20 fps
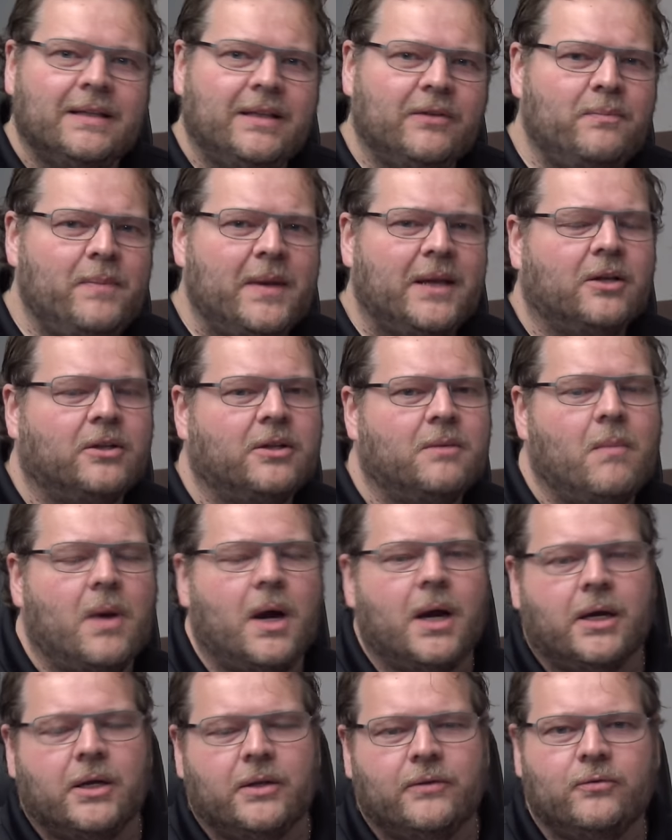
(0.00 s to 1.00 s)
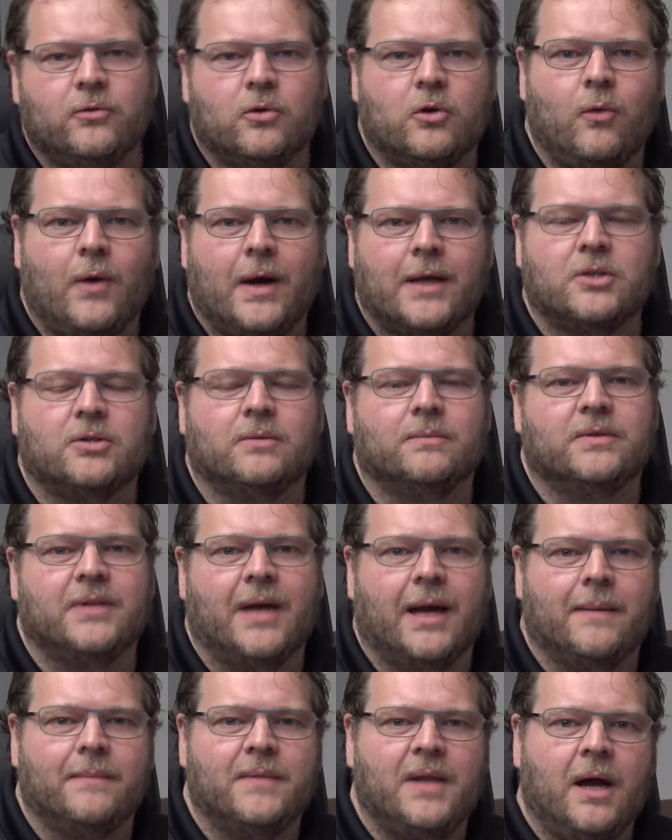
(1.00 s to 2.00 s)
they've been on the market for quite some
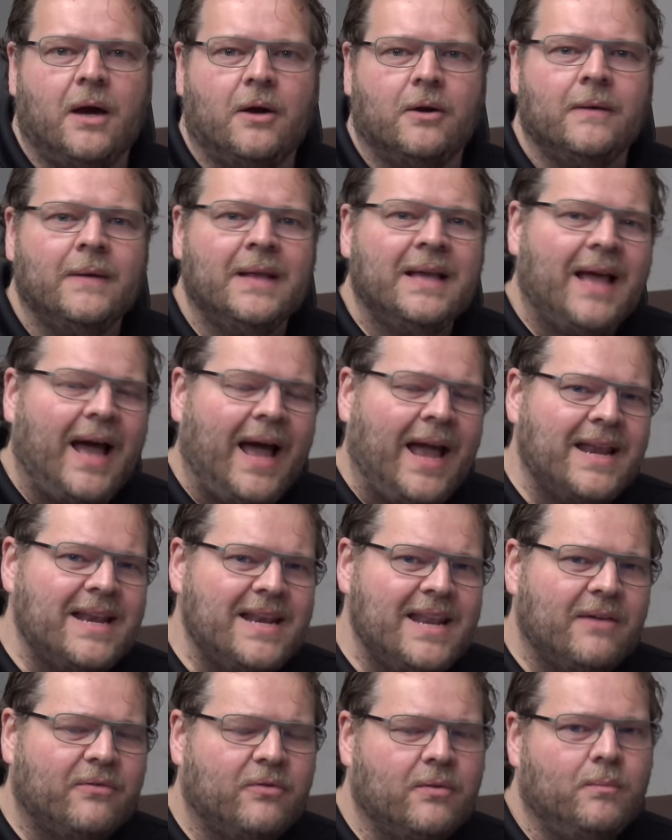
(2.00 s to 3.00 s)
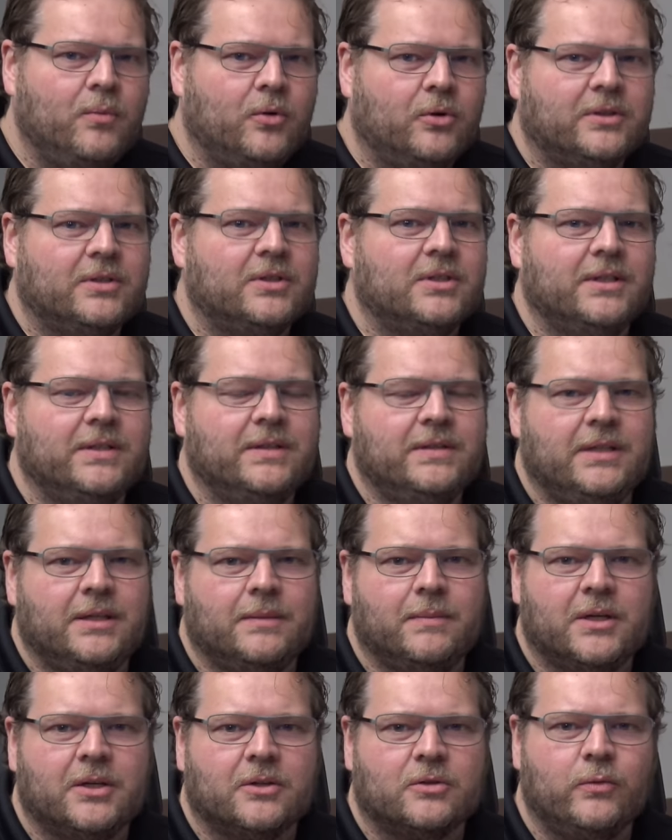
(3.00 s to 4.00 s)
time. Now, I never bought a
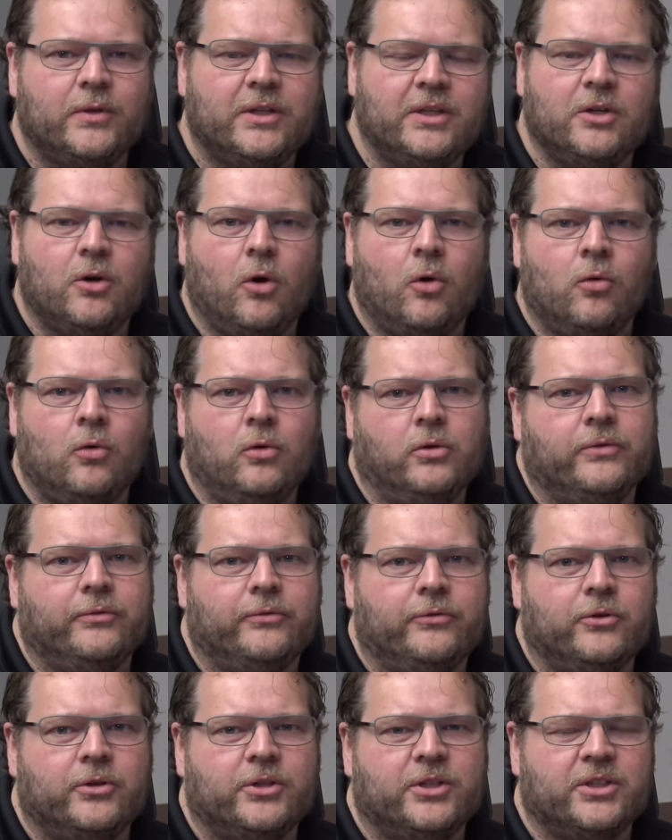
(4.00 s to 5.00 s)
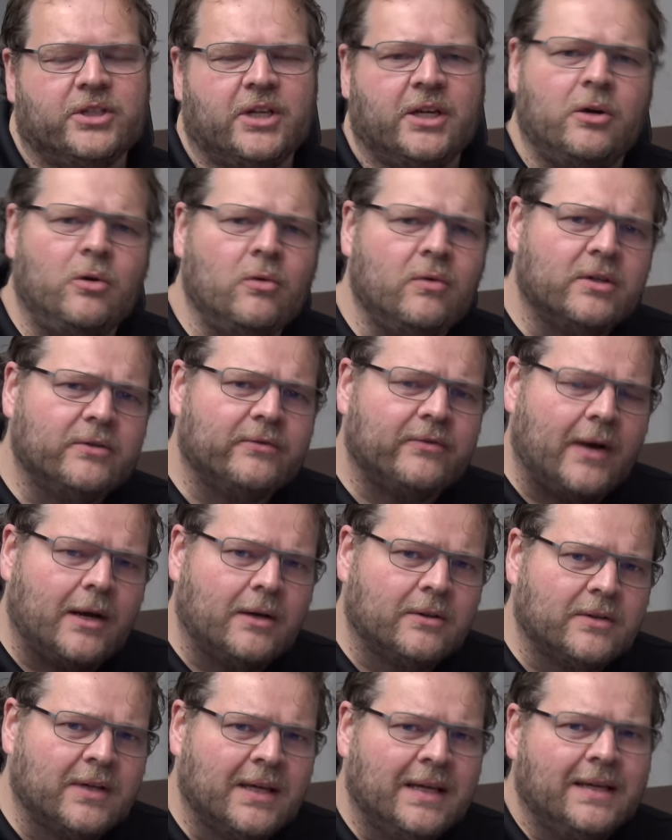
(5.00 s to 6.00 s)
Cintiq because with the older versions, I always
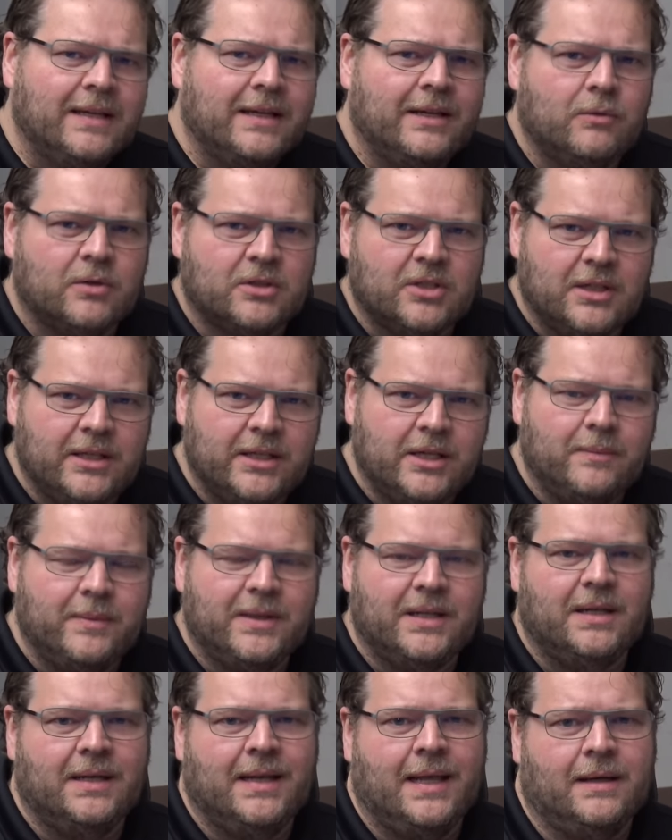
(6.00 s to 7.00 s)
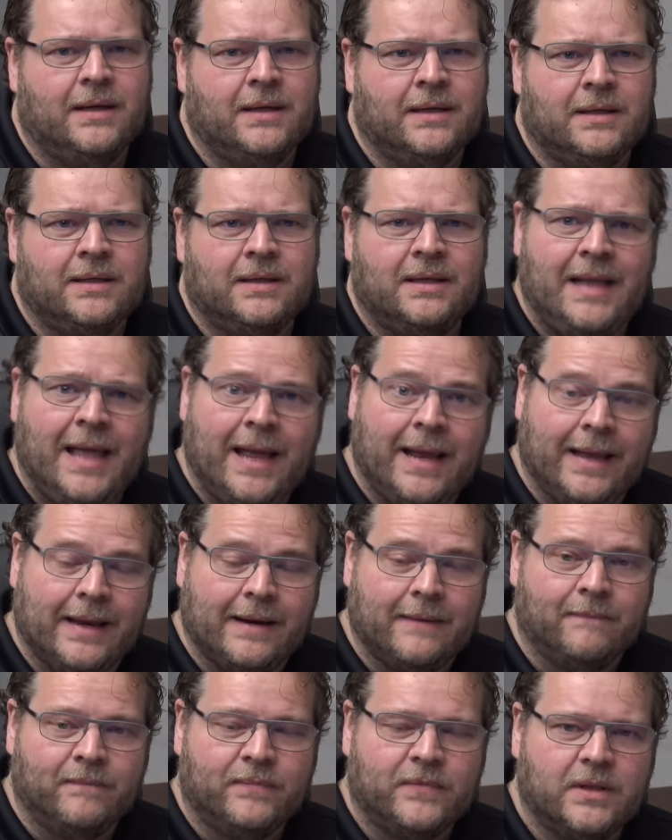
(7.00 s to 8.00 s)
found there was a little bit le uh,
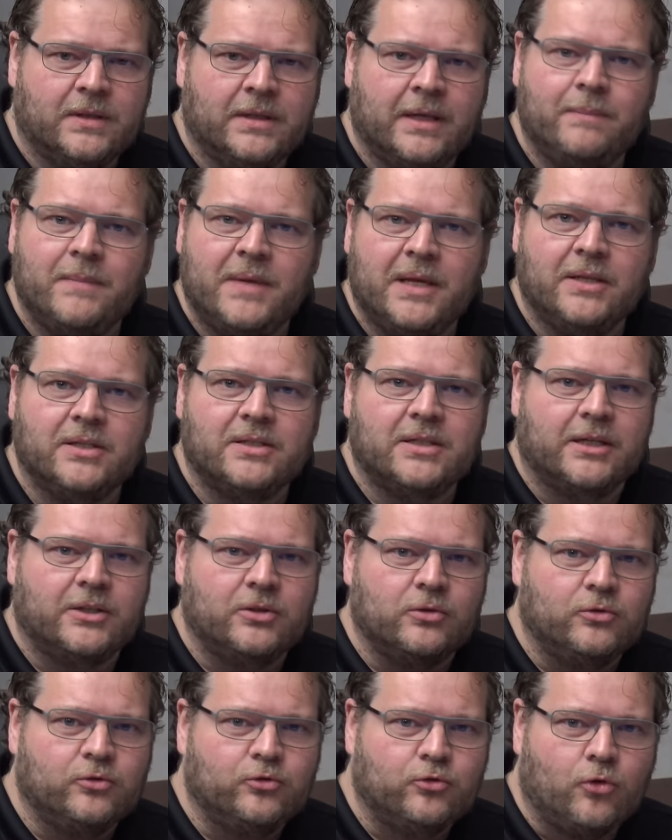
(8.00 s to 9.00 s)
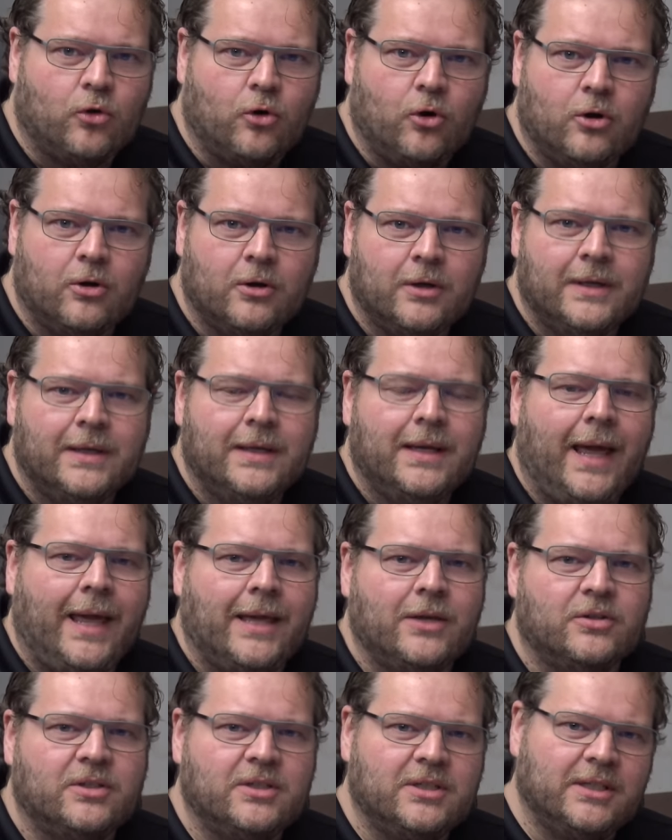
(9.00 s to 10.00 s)
lagging. That means that you draw
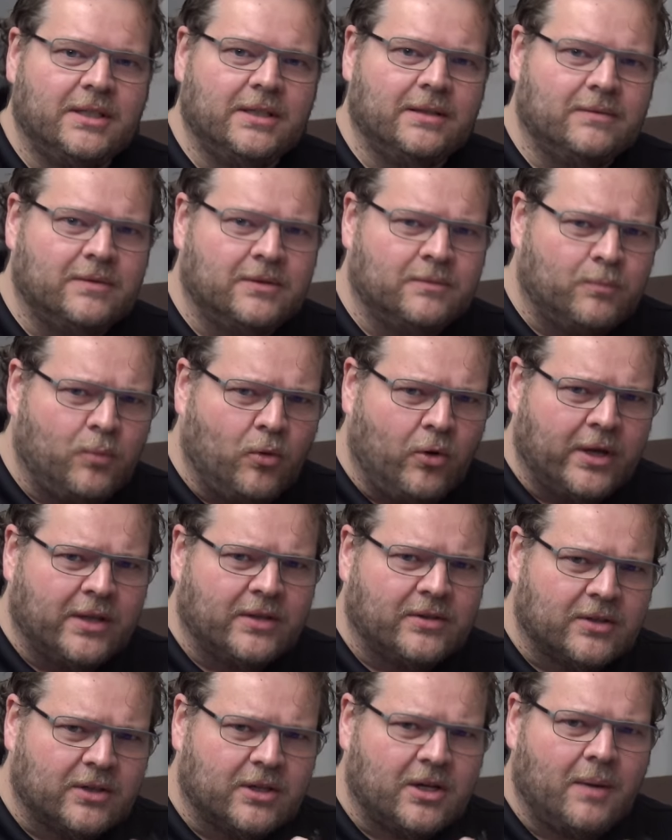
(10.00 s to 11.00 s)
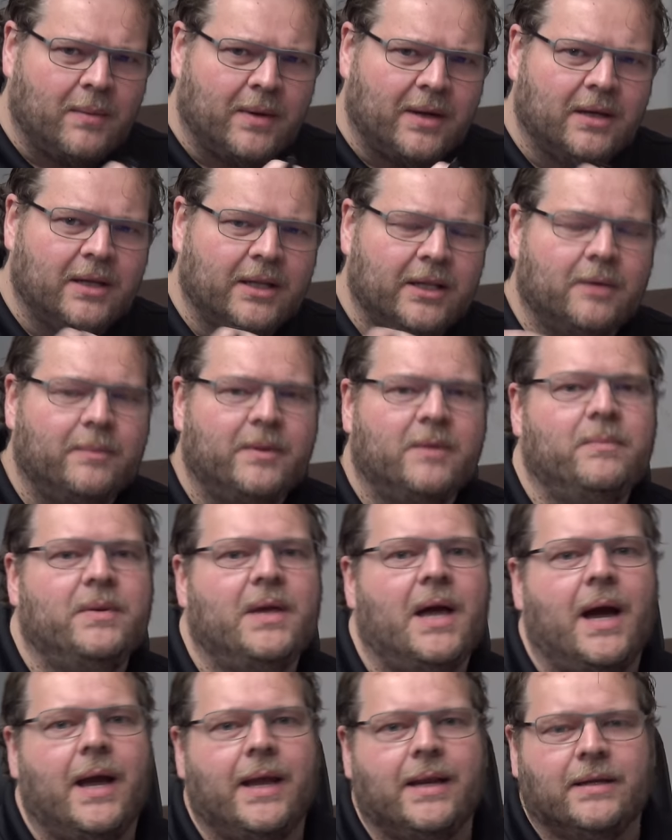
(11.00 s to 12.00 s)
and you see the pointer coming a little bit
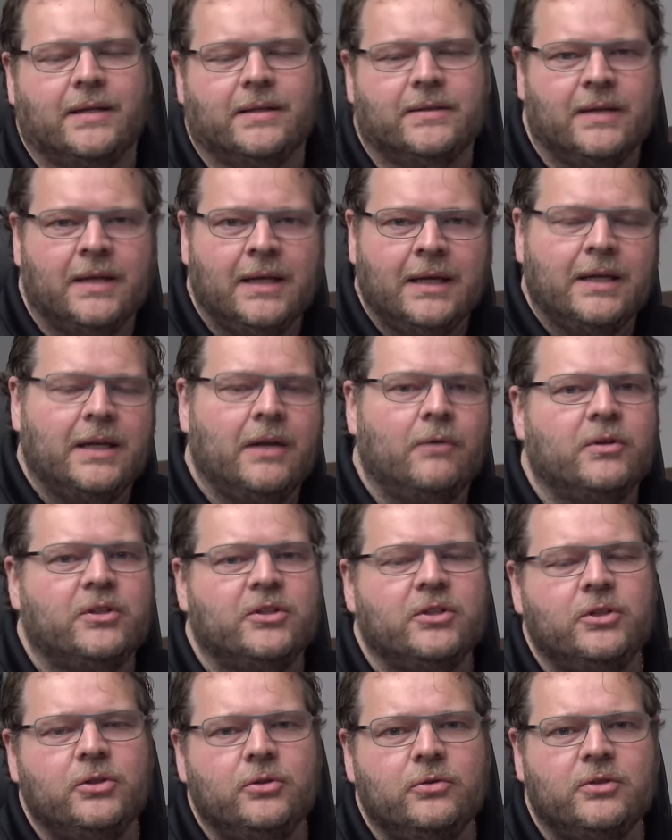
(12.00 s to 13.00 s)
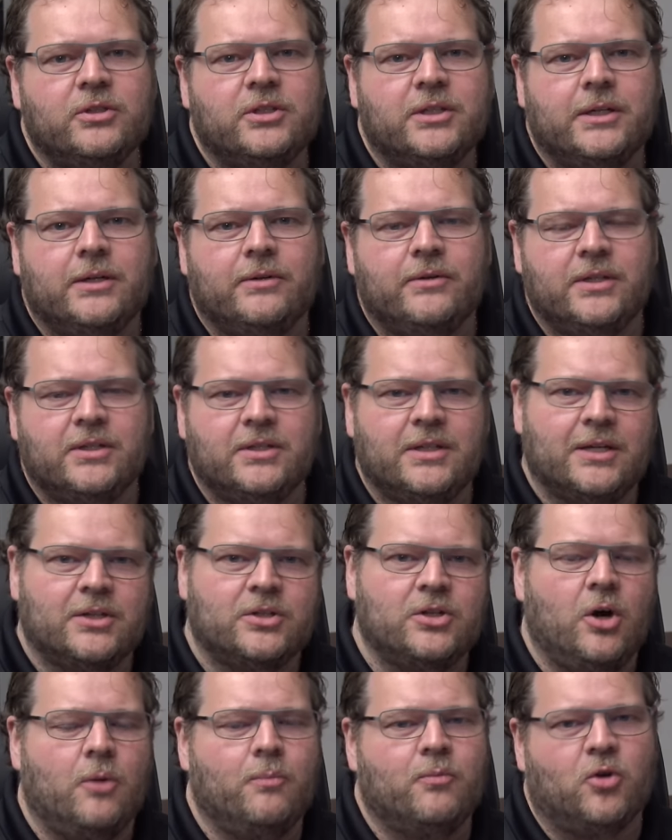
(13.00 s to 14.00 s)
behind it. Now, with the new series,
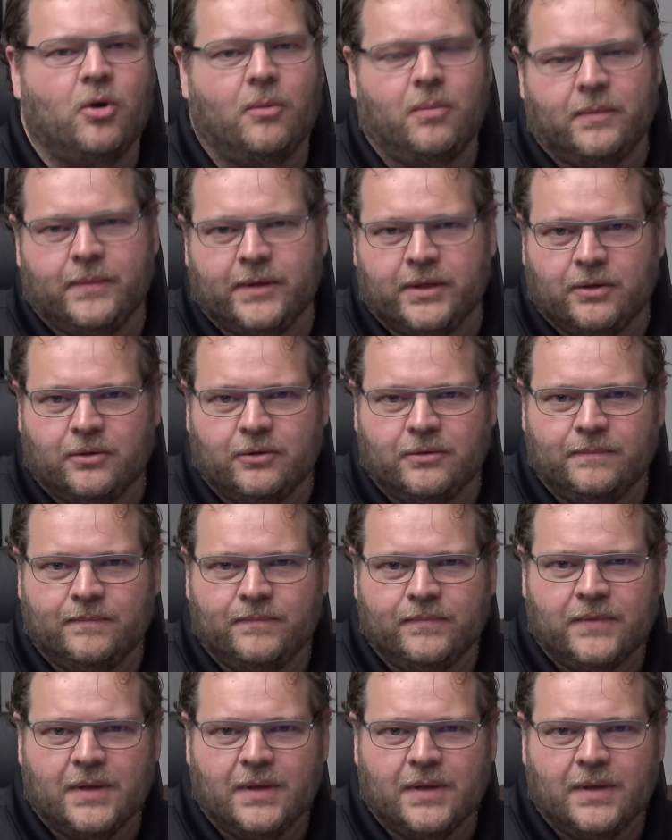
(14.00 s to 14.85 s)
there's no problem at all.